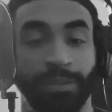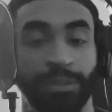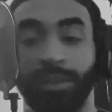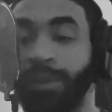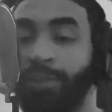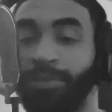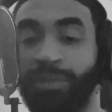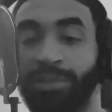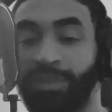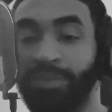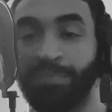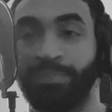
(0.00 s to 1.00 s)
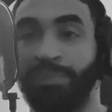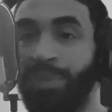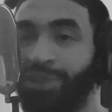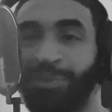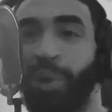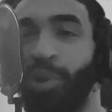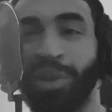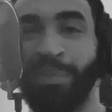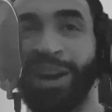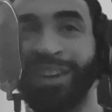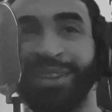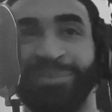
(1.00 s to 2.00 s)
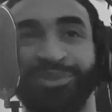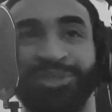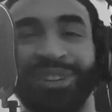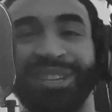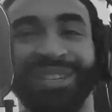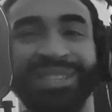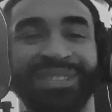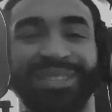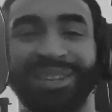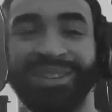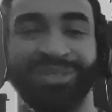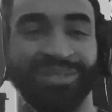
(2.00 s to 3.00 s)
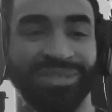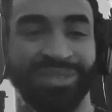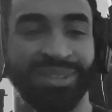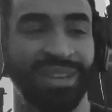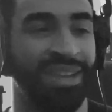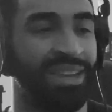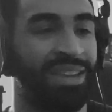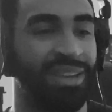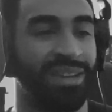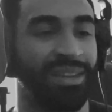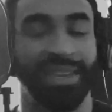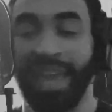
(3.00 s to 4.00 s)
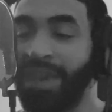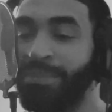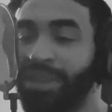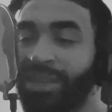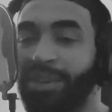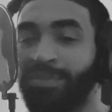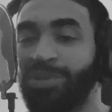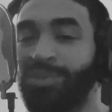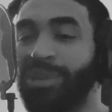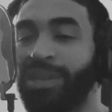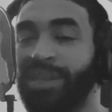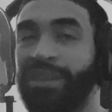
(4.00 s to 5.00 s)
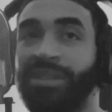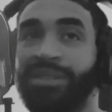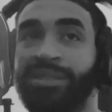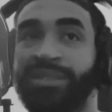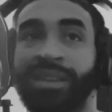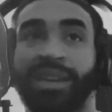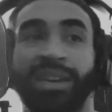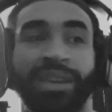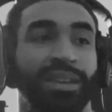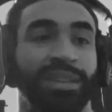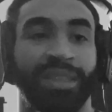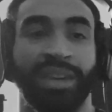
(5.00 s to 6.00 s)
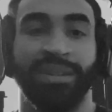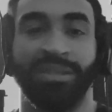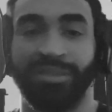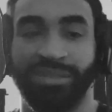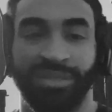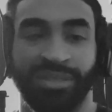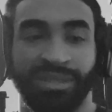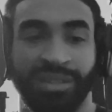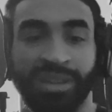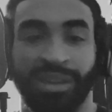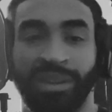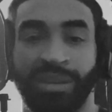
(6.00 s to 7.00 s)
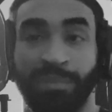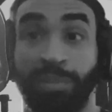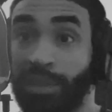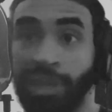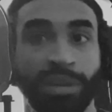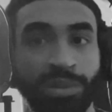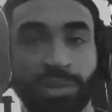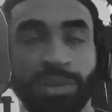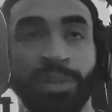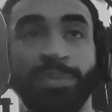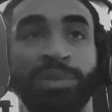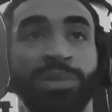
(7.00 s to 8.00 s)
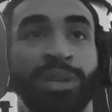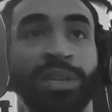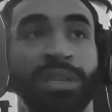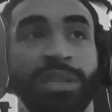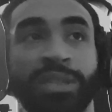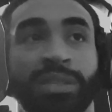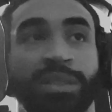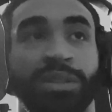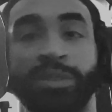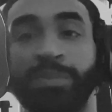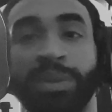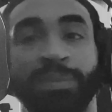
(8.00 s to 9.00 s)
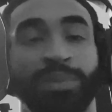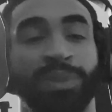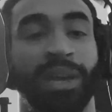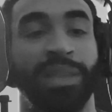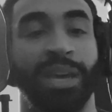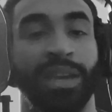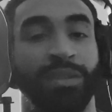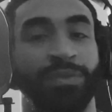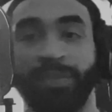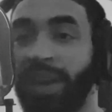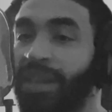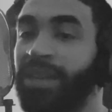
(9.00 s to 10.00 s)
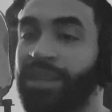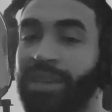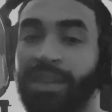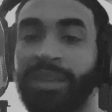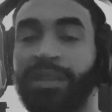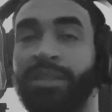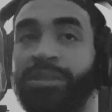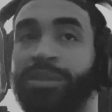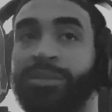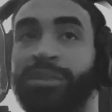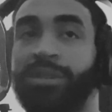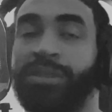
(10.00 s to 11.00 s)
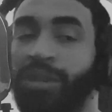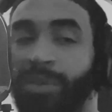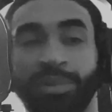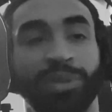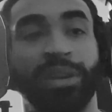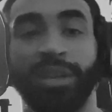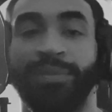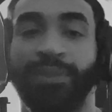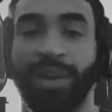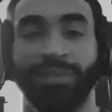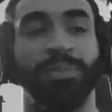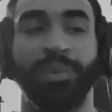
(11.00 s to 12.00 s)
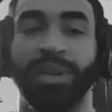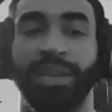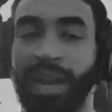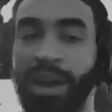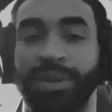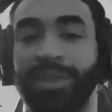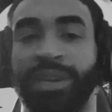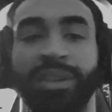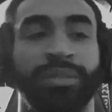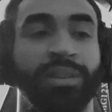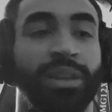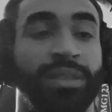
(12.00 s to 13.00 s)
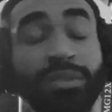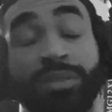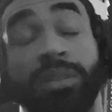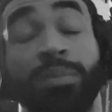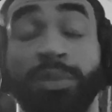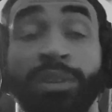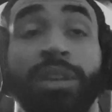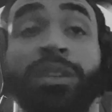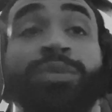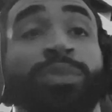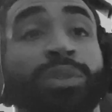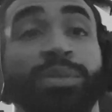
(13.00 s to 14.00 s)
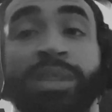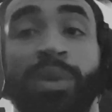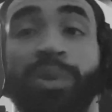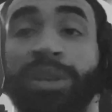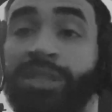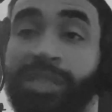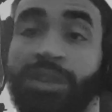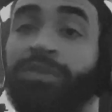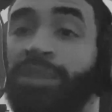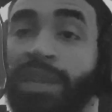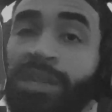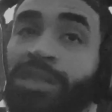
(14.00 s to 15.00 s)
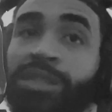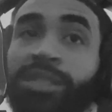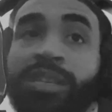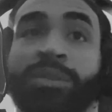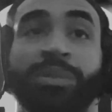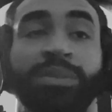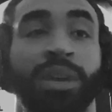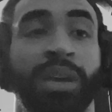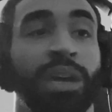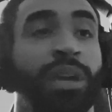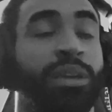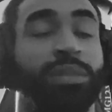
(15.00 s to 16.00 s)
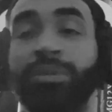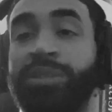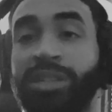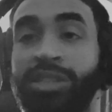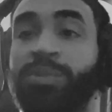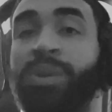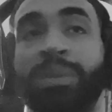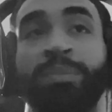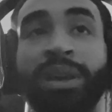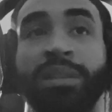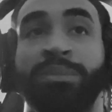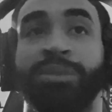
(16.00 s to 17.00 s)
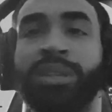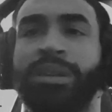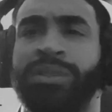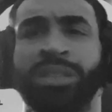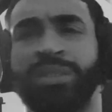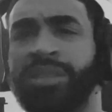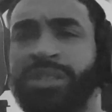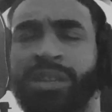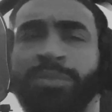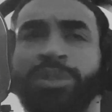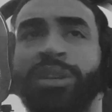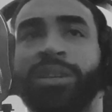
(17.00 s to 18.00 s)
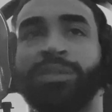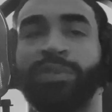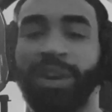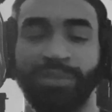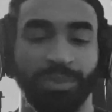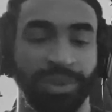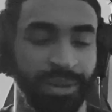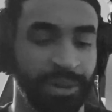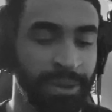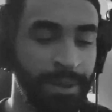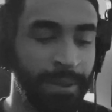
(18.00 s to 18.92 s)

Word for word: You know, there's there's Pokemon communities, there's gaming communities, there's political communities, there's people that like fighting, there's there's a community for everybody out in the internet. There's communities for those that want to seek relationships, those that just want to better themselves, and there's just communities for everywhere.